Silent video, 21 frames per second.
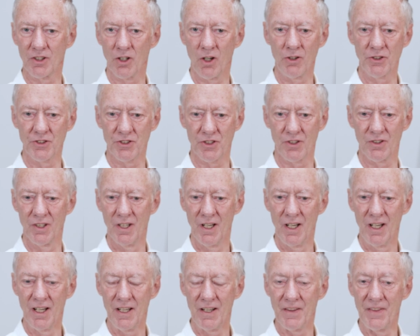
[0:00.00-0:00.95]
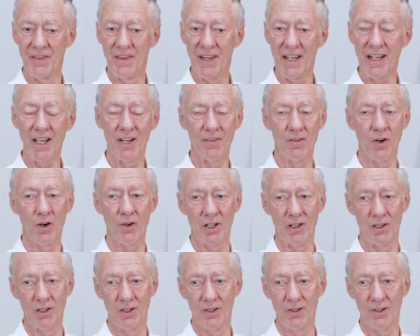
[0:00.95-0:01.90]
culture. They have
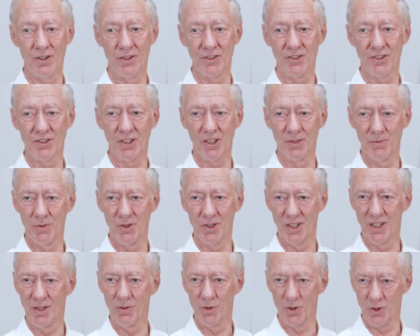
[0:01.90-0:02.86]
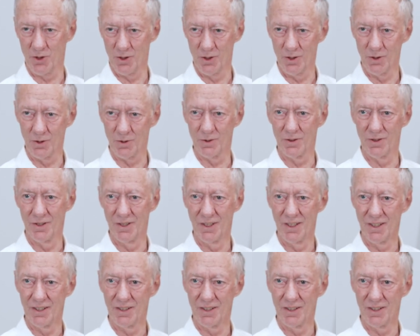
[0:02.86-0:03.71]
already learned to communicate with you